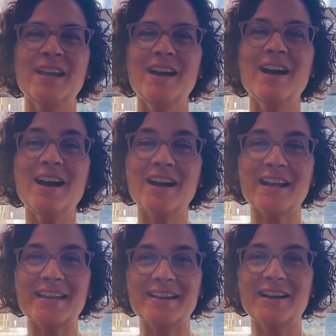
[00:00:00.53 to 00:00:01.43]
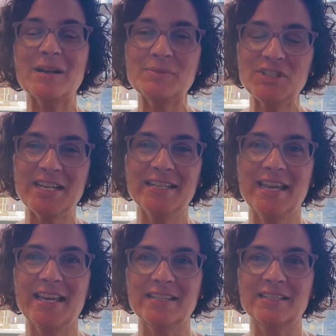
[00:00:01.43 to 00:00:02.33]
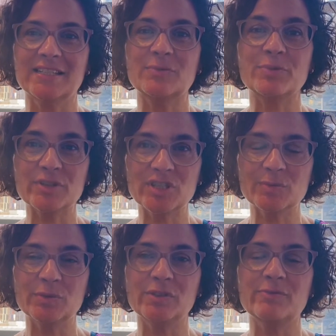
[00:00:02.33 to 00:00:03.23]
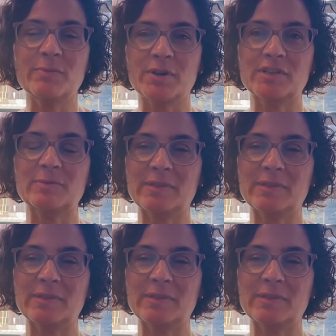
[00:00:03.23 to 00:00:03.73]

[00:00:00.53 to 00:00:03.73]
Hi, I'm Jen Cannis, the principal of Maurice